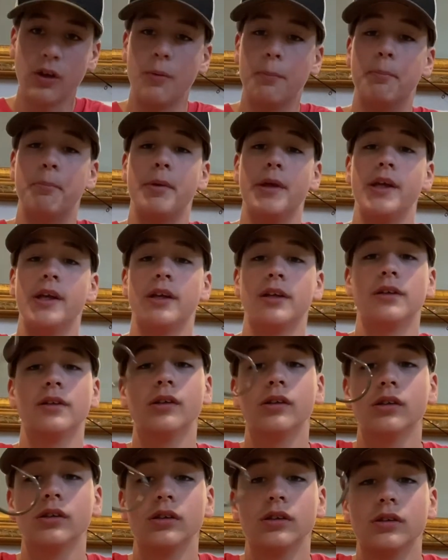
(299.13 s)
big
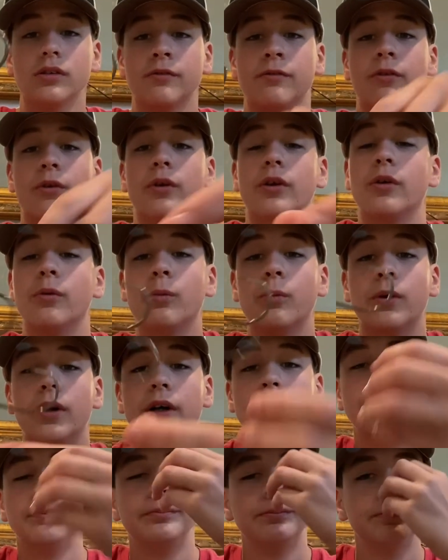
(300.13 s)
for what.
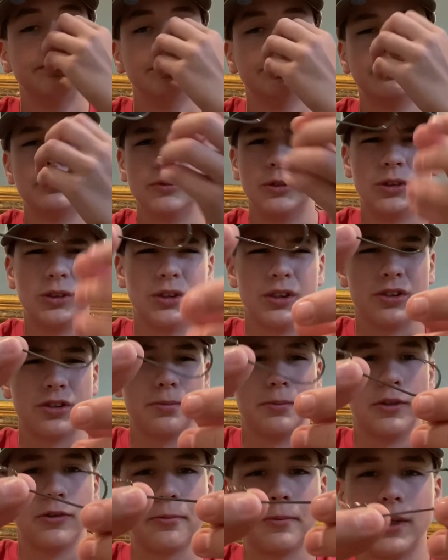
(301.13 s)
Well, it
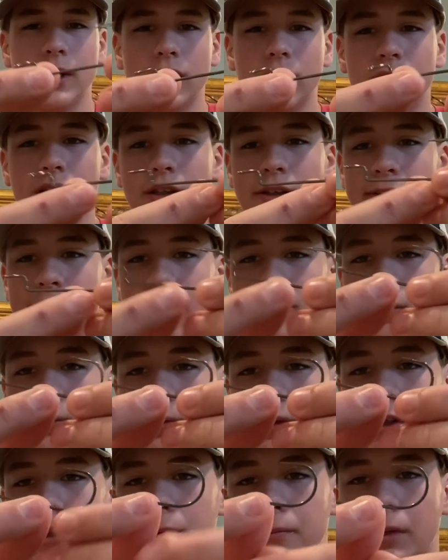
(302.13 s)
smells bad. For what
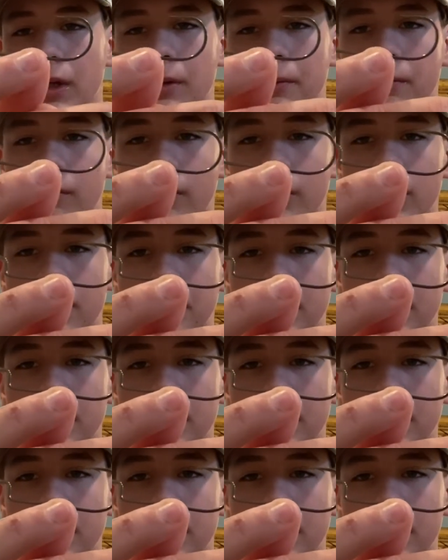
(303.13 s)
you might want to be